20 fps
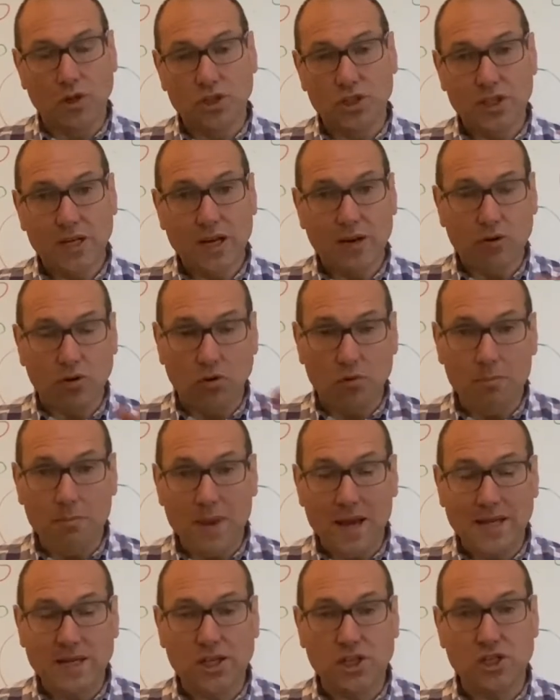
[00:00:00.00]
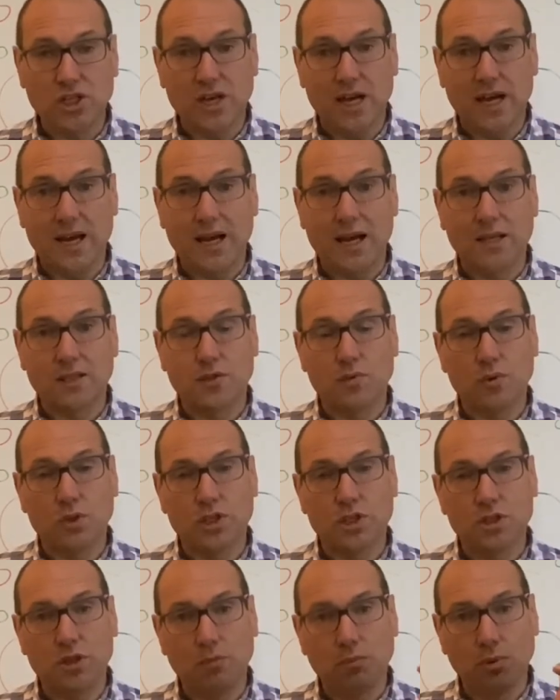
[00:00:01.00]
share or many shares, which
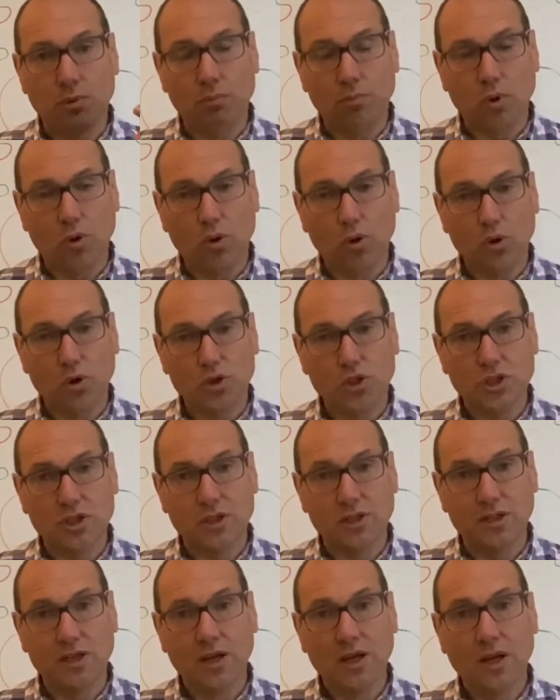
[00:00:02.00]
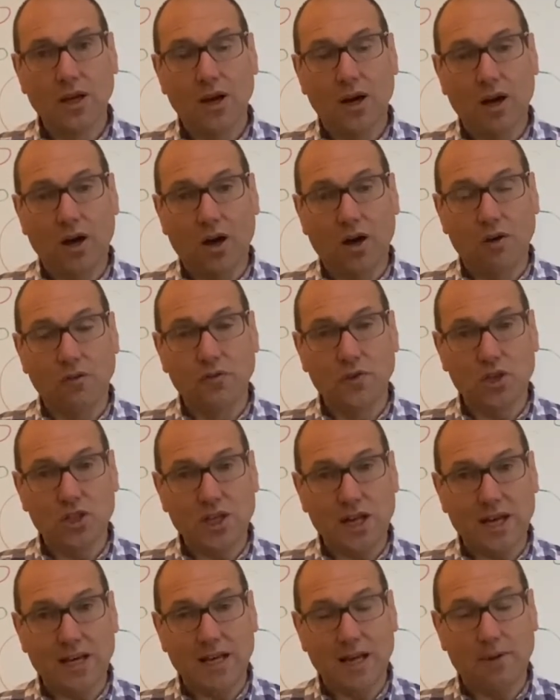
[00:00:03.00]
is a proportion of the
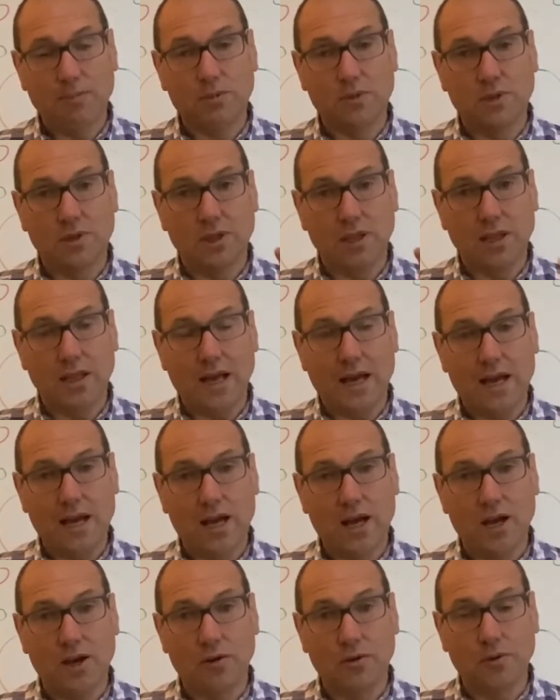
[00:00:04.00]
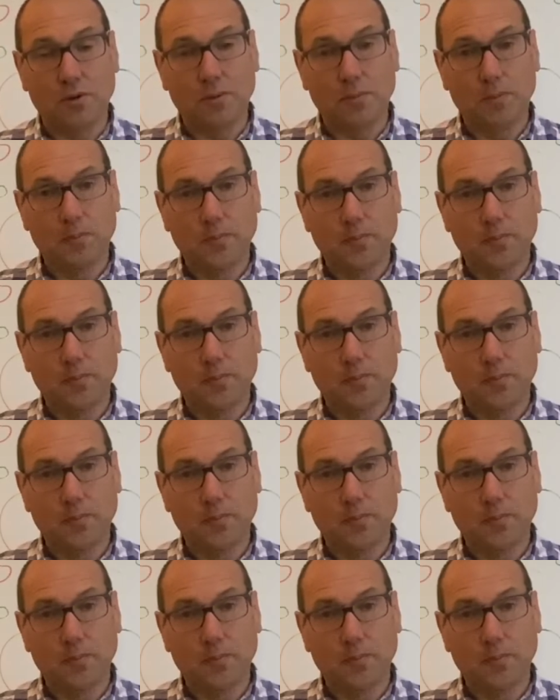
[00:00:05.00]
share capital that they own.